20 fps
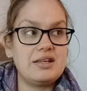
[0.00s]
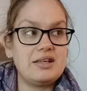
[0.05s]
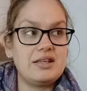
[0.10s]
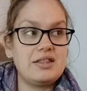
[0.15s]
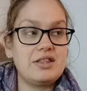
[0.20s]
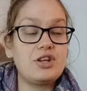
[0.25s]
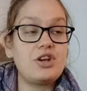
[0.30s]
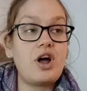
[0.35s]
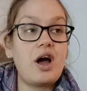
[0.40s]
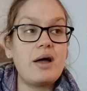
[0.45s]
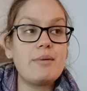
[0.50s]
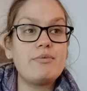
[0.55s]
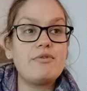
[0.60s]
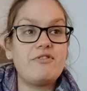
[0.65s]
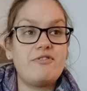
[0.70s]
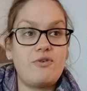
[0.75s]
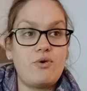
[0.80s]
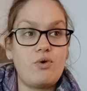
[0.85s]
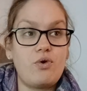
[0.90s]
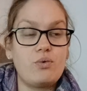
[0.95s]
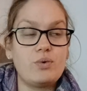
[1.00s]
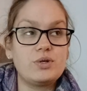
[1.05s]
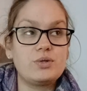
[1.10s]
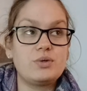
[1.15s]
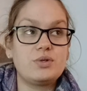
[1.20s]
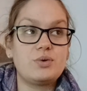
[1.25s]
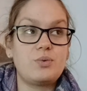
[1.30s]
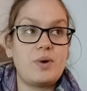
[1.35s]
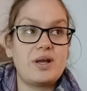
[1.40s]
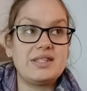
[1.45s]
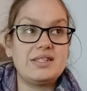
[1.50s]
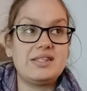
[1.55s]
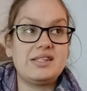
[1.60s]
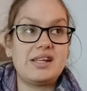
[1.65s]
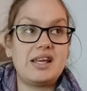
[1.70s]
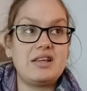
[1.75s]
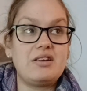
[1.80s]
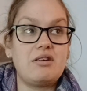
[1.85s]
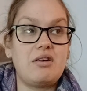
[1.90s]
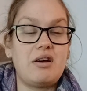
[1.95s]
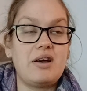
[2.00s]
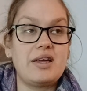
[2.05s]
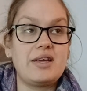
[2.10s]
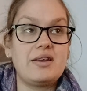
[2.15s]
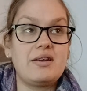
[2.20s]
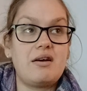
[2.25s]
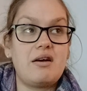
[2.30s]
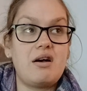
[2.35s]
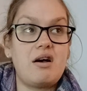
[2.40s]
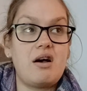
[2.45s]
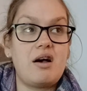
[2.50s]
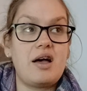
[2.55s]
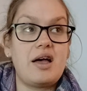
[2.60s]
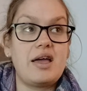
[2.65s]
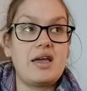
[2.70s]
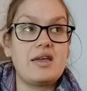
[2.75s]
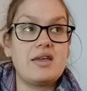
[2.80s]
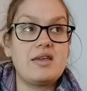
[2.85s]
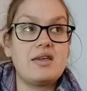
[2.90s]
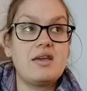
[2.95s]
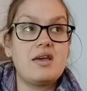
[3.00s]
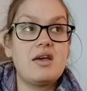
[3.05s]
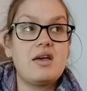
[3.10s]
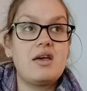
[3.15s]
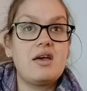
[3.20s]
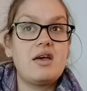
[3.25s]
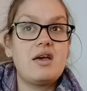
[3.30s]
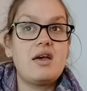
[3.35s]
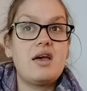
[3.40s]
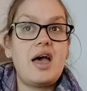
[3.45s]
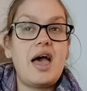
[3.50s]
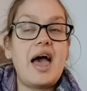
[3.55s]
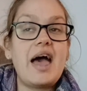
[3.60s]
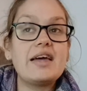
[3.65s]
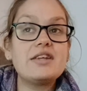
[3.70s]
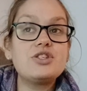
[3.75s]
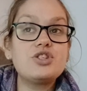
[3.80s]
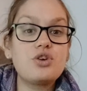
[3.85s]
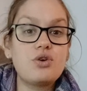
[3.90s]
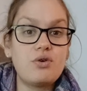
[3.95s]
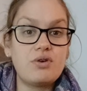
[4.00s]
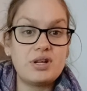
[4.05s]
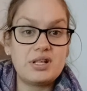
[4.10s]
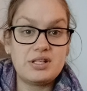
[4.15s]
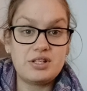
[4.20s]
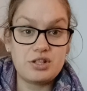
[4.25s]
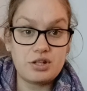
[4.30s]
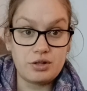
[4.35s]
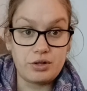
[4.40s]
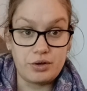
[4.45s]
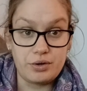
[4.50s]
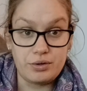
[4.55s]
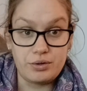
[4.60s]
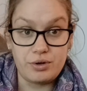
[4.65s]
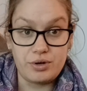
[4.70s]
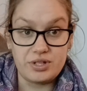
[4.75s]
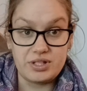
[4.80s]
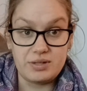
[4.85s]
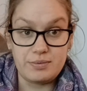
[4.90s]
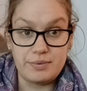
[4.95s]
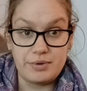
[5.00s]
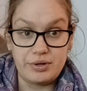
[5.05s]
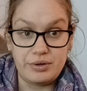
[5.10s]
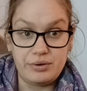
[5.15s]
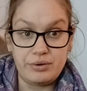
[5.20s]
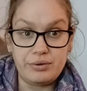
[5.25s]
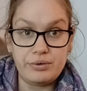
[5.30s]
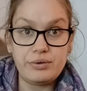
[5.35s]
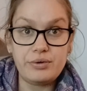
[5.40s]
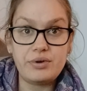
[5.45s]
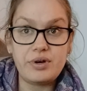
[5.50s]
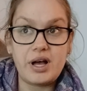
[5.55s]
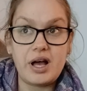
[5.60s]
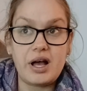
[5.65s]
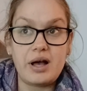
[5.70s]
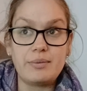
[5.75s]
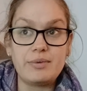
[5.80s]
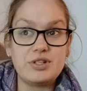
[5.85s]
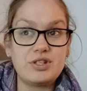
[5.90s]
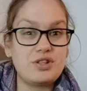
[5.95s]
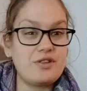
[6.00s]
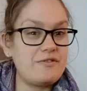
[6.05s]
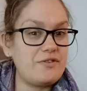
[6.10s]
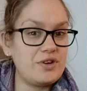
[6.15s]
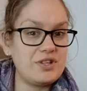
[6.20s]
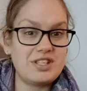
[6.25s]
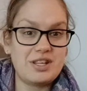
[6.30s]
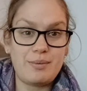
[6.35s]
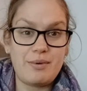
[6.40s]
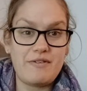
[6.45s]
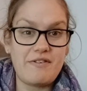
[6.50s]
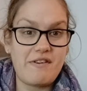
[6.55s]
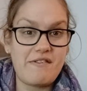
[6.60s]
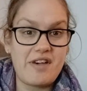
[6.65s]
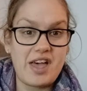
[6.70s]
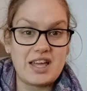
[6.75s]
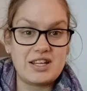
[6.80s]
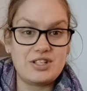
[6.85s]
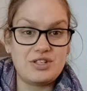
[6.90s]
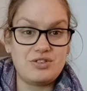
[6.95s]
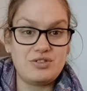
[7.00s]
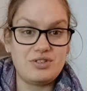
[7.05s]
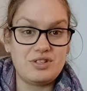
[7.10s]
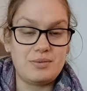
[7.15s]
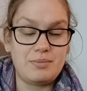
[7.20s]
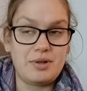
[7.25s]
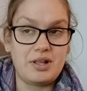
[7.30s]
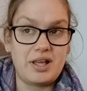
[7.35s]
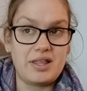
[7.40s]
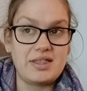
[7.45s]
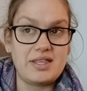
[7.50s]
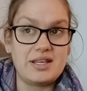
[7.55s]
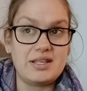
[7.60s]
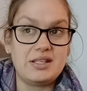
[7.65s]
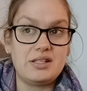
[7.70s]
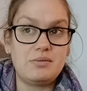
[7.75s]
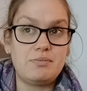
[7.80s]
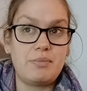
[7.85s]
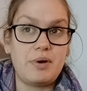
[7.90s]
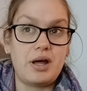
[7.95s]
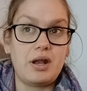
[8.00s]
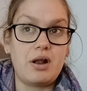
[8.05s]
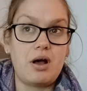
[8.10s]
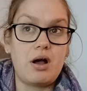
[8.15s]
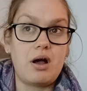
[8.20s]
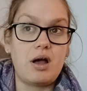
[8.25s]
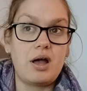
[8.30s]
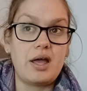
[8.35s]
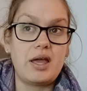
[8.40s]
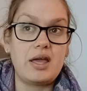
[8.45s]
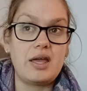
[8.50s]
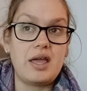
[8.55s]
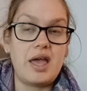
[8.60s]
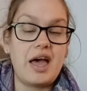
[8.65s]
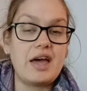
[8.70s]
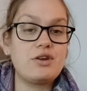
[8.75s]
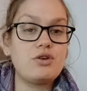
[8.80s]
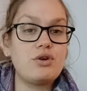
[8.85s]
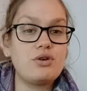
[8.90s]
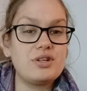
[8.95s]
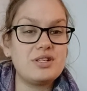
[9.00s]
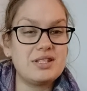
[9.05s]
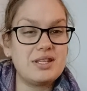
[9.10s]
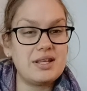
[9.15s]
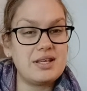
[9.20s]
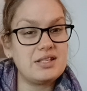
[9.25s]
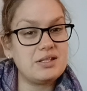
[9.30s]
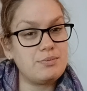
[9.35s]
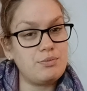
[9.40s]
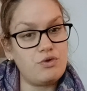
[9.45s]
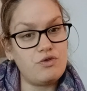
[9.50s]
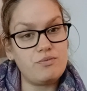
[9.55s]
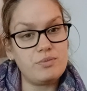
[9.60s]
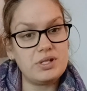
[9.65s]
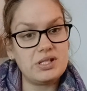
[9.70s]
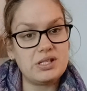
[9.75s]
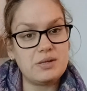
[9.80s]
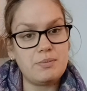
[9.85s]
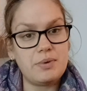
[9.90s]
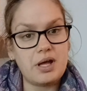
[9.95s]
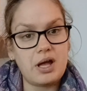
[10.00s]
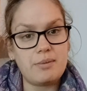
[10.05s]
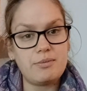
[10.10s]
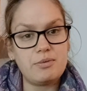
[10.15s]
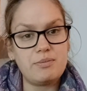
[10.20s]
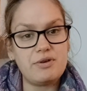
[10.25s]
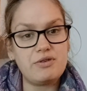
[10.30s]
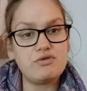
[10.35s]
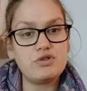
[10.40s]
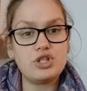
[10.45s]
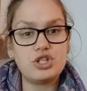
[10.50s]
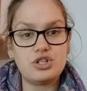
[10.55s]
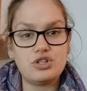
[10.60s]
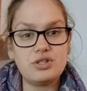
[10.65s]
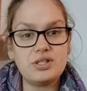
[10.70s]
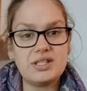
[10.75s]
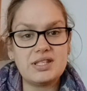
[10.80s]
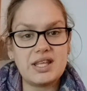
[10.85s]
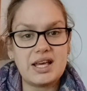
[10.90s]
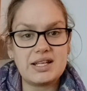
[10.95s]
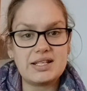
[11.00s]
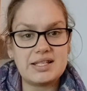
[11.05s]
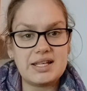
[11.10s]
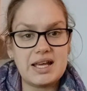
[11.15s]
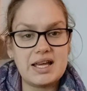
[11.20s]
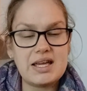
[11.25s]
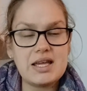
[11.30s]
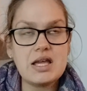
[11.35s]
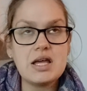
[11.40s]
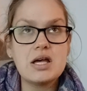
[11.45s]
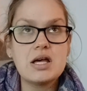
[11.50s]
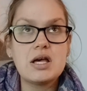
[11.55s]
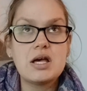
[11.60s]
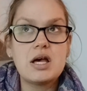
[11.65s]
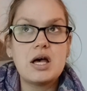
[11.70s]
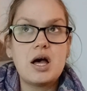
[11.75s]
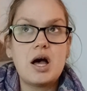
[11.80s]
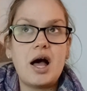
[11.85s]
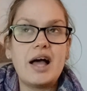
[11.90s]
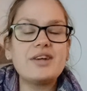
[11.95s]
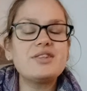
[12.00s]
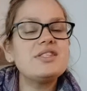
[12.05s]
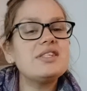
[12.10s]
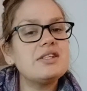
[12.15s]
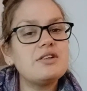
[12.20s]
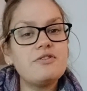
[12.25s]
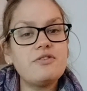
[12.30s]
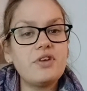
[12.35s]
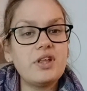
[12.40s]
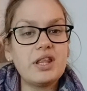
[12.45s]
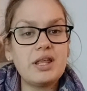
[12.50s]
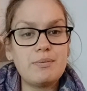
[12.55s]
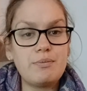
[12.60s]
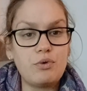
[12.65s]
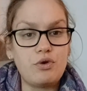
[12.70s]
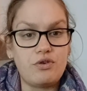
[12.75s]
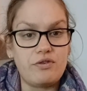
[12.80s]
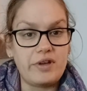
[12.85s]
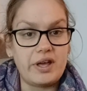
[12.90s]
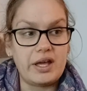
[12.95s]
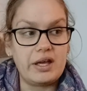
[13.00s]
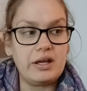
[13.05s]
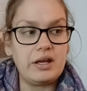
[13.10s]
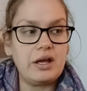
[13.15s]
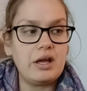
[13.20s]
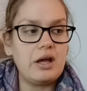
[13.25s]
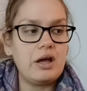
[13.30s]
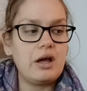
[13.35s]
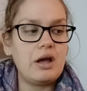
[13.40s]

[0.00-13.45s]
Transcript: the night before, which was a Wednesday night, I had gone into the local hospital. This is the first time I've ever had to do something like this, but I had noticed that his movements had become a bit reduced that day. I could still feel him moving,